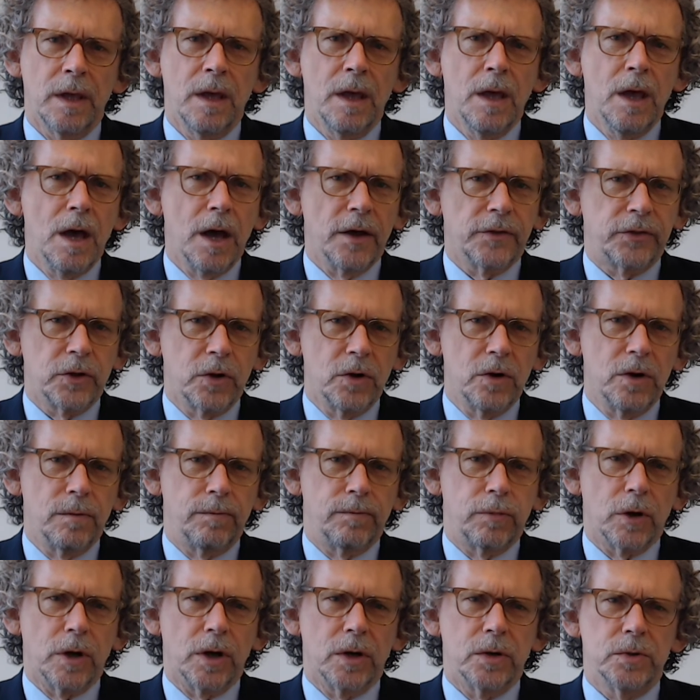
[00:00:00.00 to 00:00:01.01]
A third
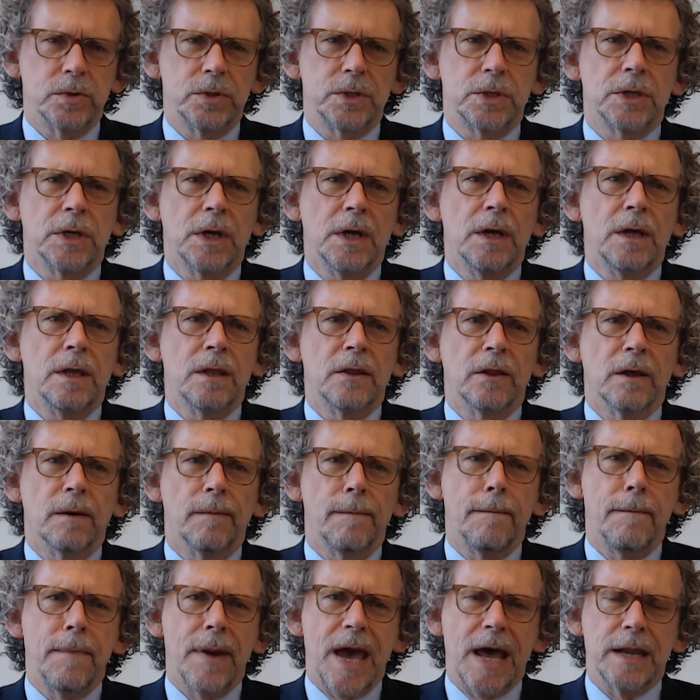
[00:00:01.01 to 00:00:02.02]
approach, the
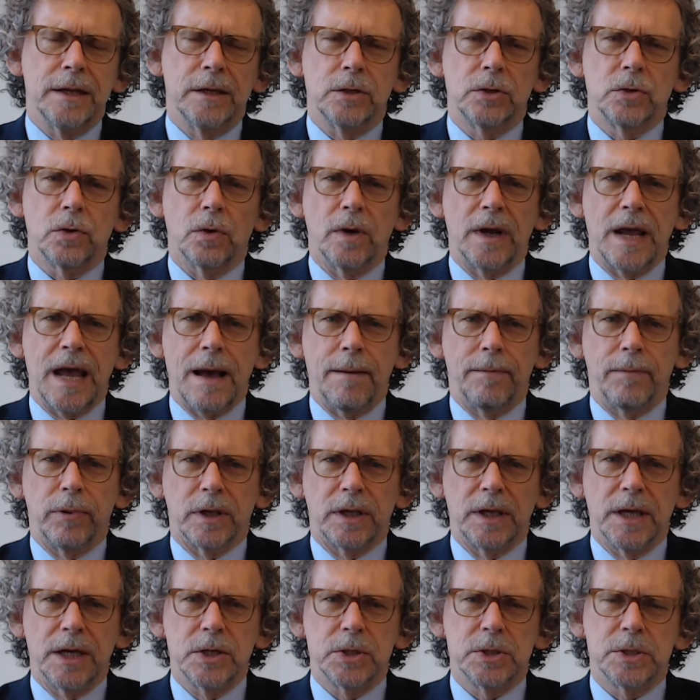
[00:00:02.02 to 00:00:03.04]
mandatory
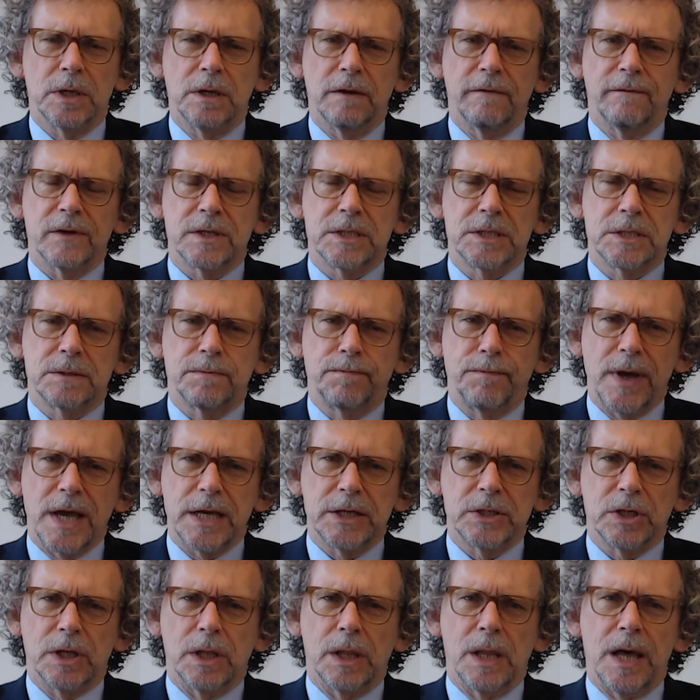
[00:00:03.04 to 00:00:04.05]
application of a
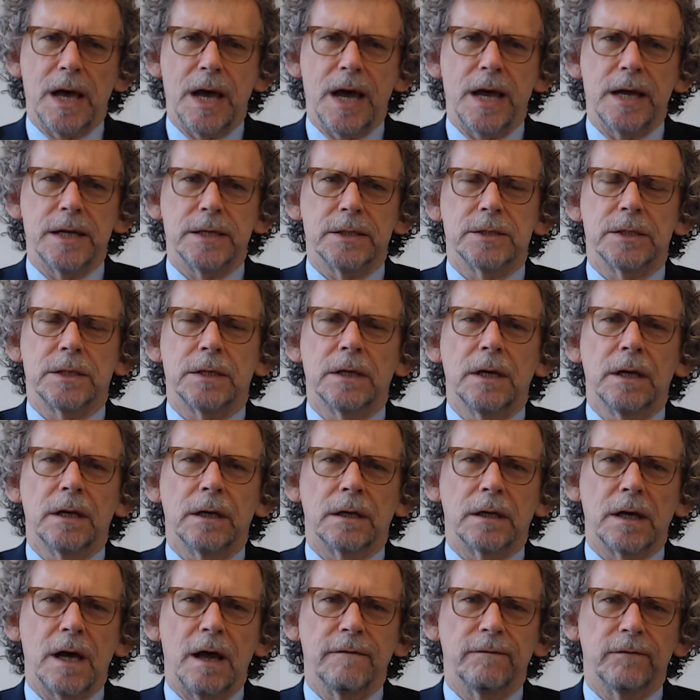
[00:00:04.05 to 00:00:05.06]
specialized
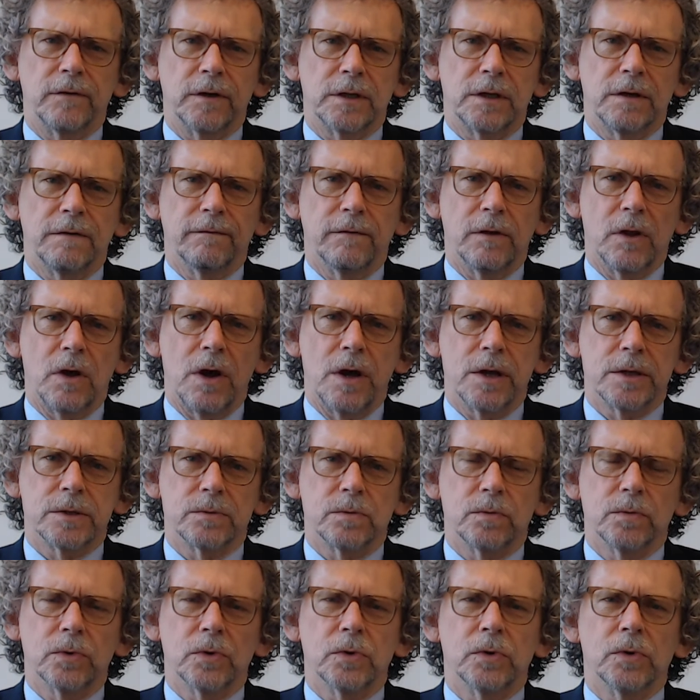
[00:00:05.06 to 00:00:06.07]
conflict of laws
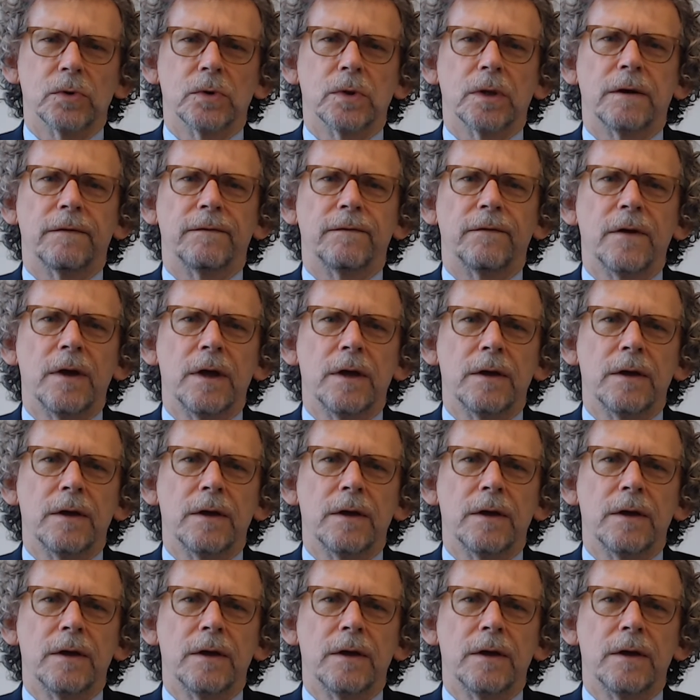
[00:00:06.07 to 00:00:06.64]
rule of